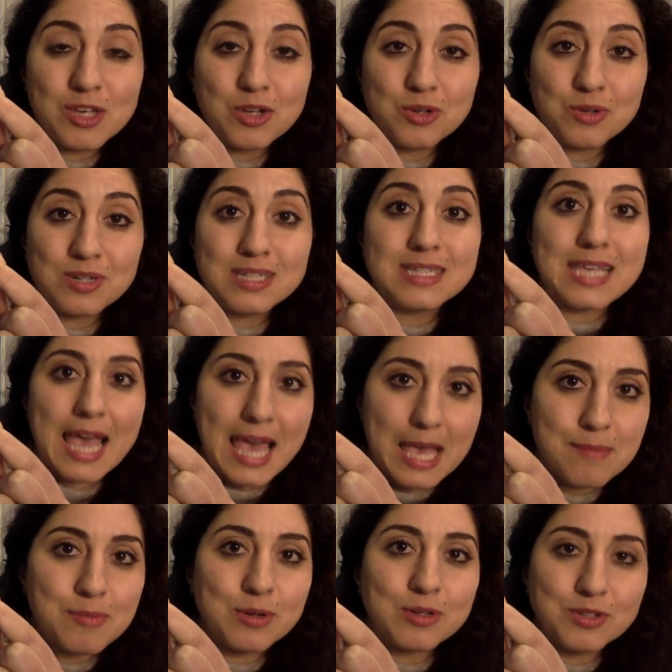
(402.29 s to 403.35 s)
who is
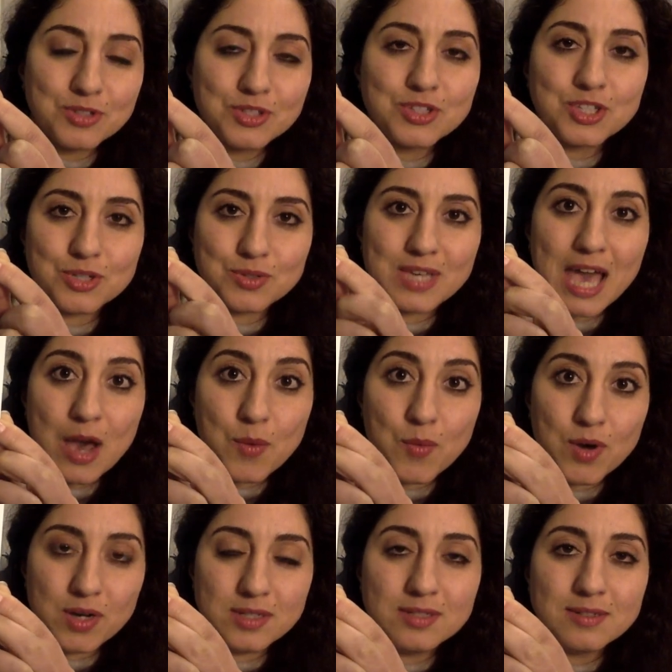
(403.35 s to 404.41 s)
able to get
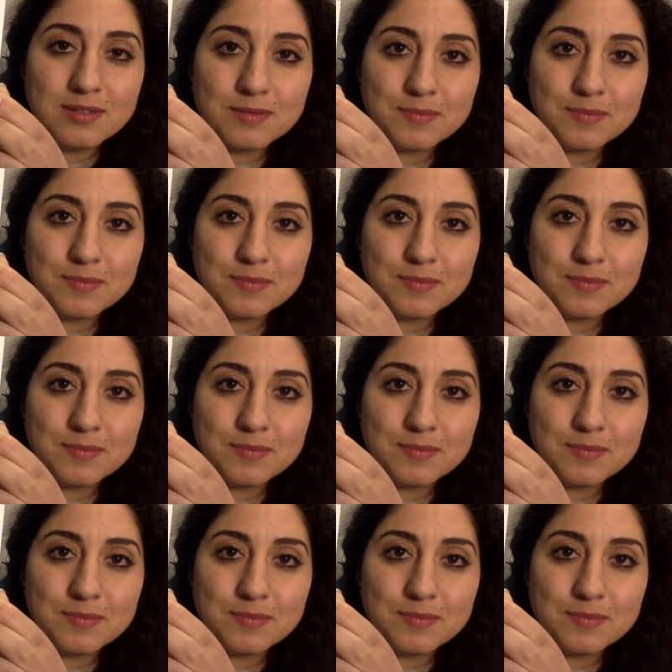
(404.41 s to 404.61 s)
one.